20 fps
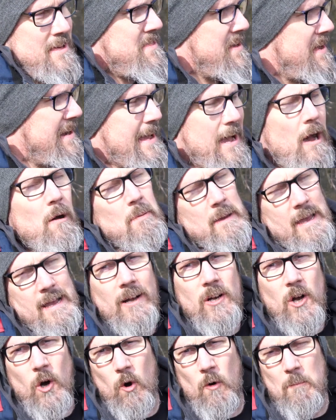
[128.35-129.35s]
they're now
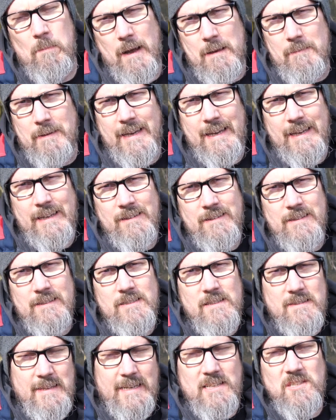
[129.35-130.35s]
being called by me,
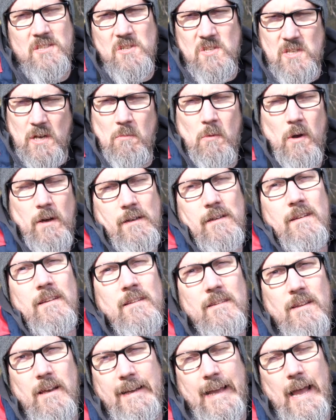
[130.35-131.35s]
thanks to someone
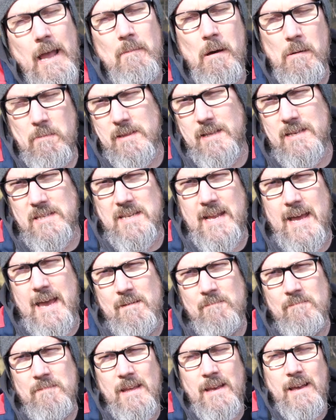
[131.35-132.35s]
that came up with this
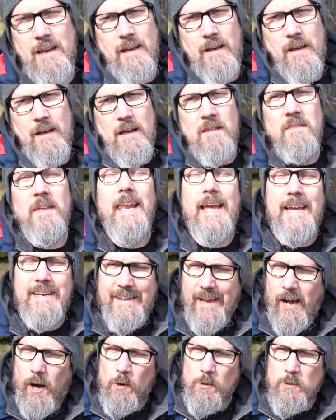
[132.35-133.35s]
name, the
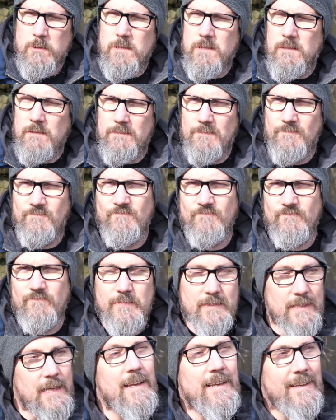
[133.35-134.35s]
lady holes.
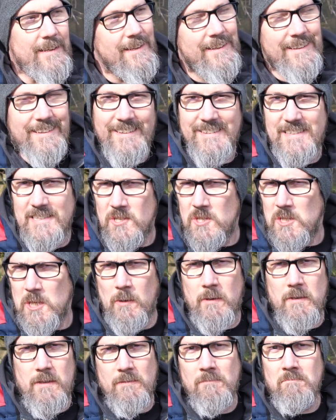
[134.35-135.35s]
There's
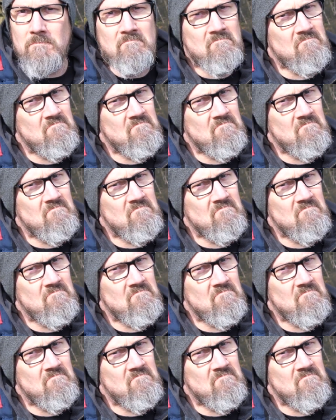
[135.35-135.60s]
two of them.